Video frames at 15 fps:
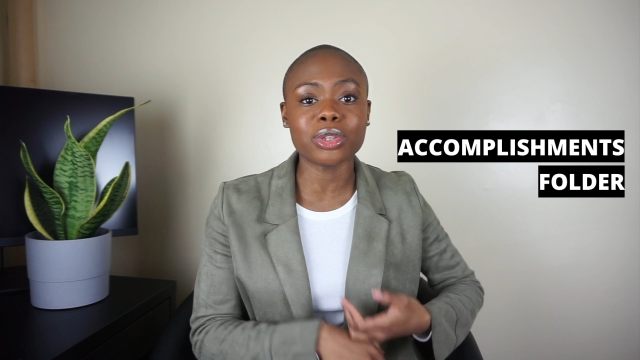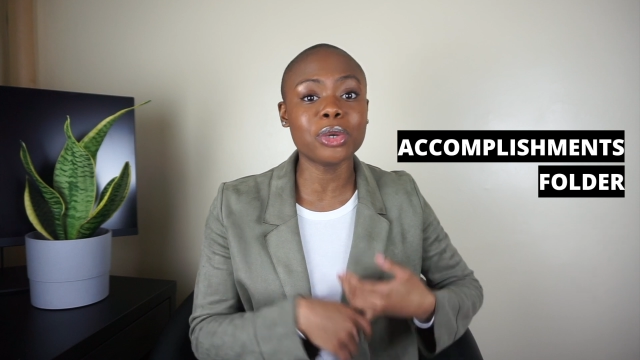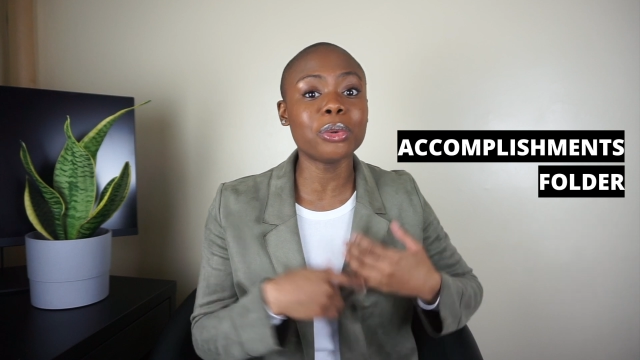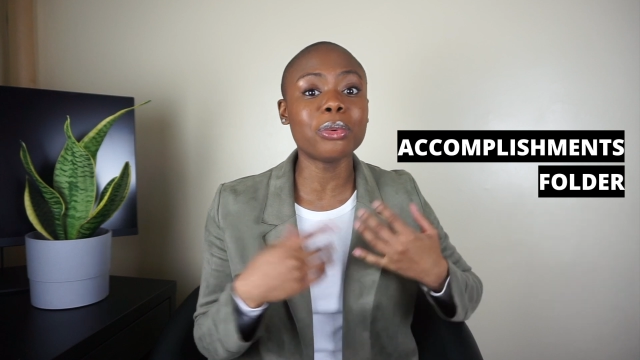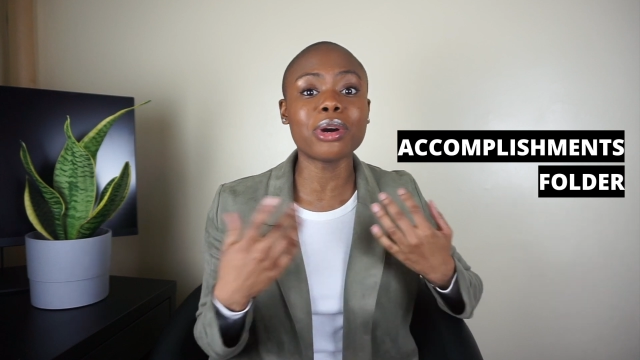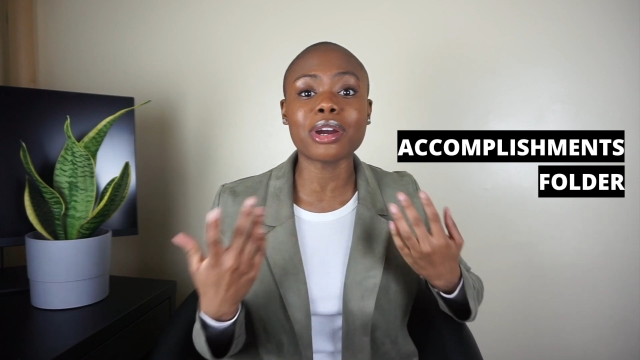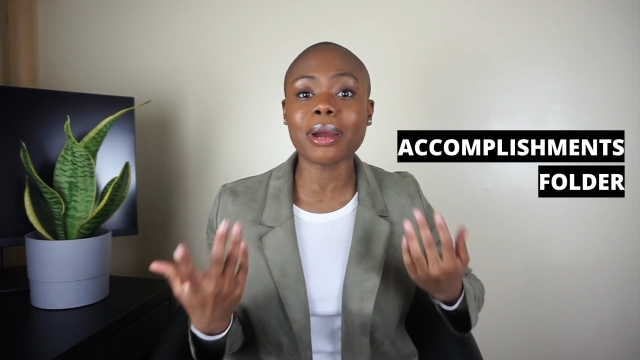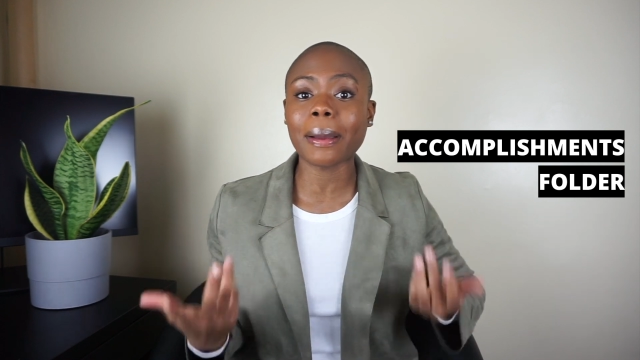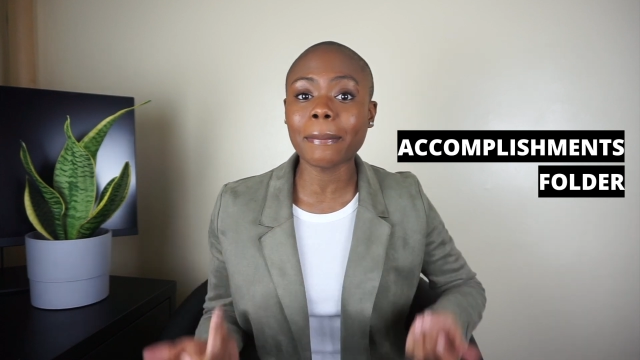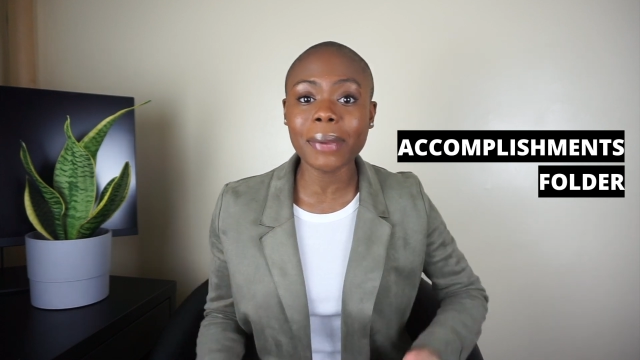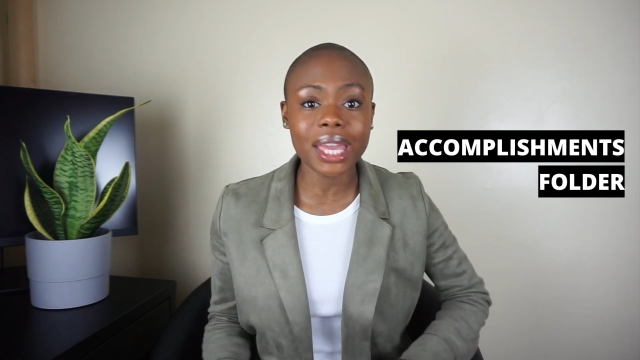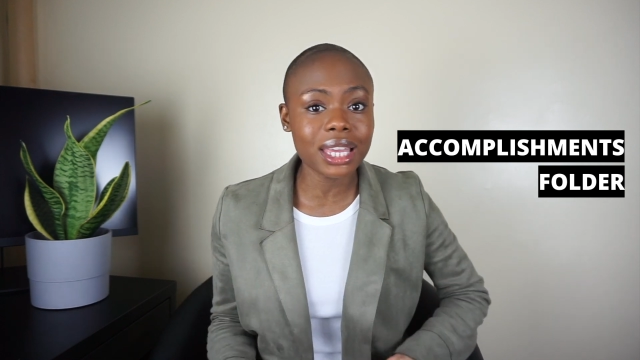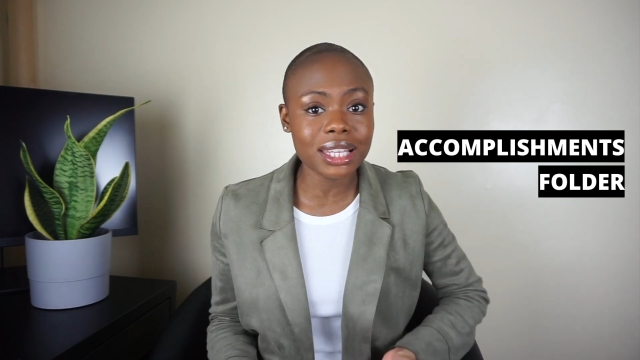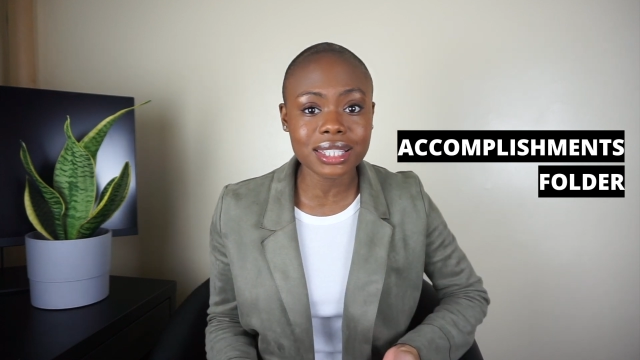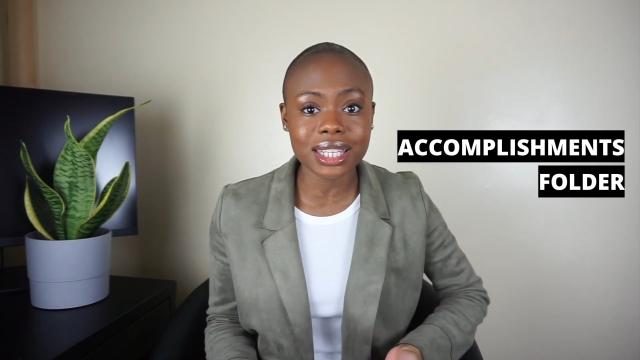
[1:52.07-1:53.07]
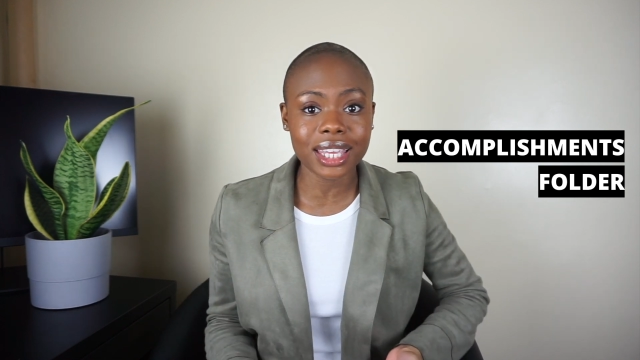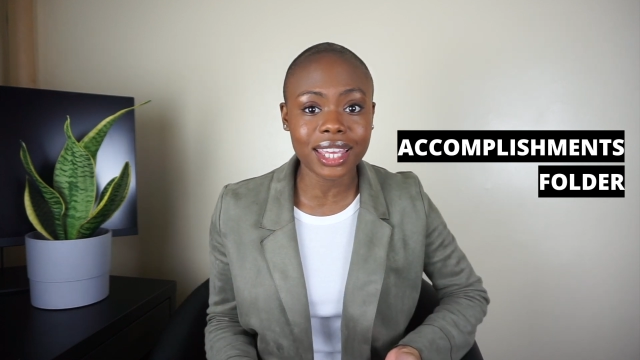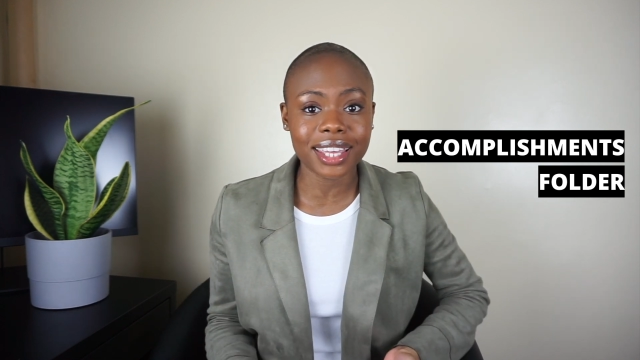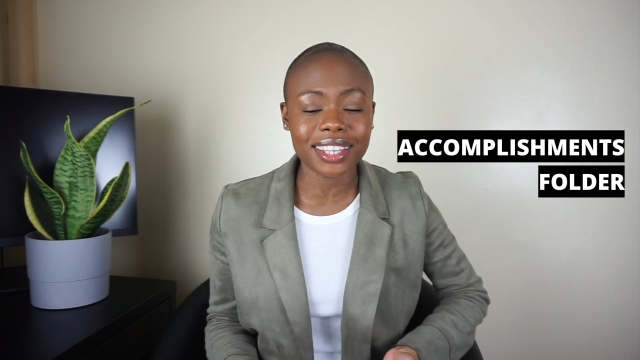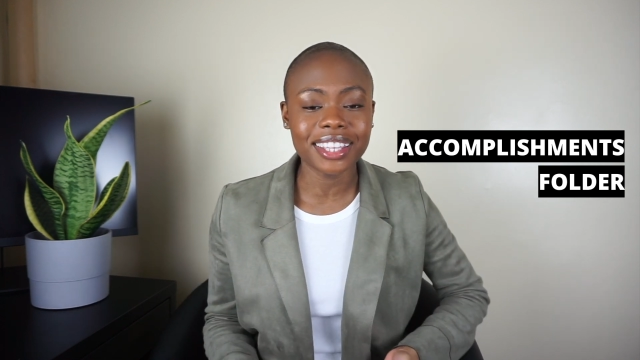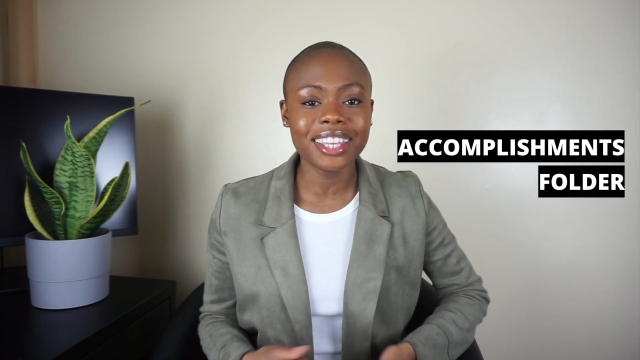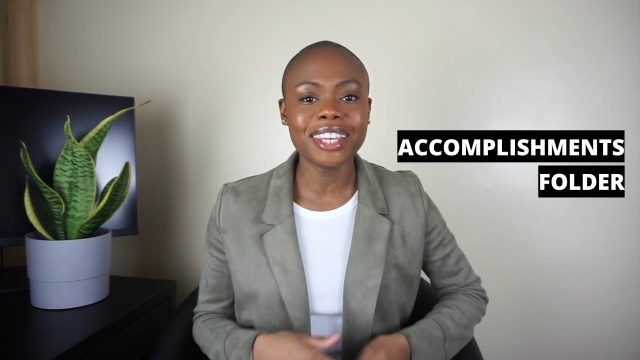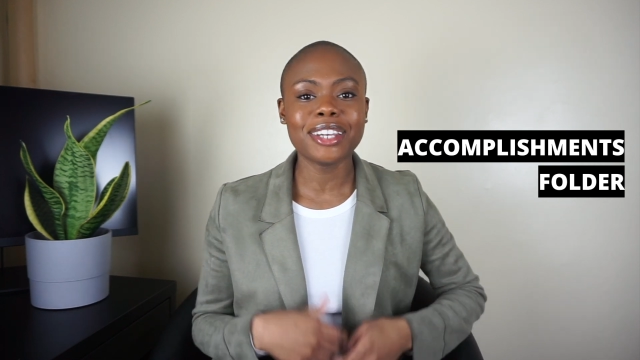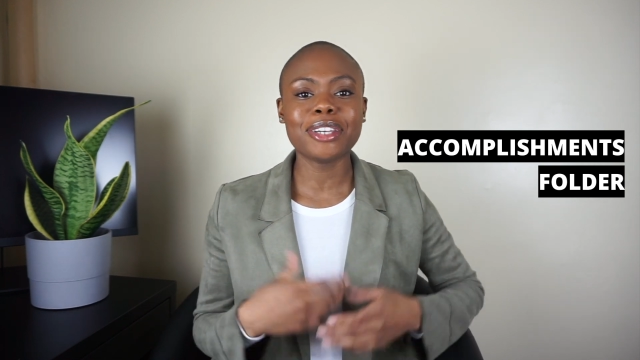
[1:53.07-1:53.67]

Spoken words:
you were amazing.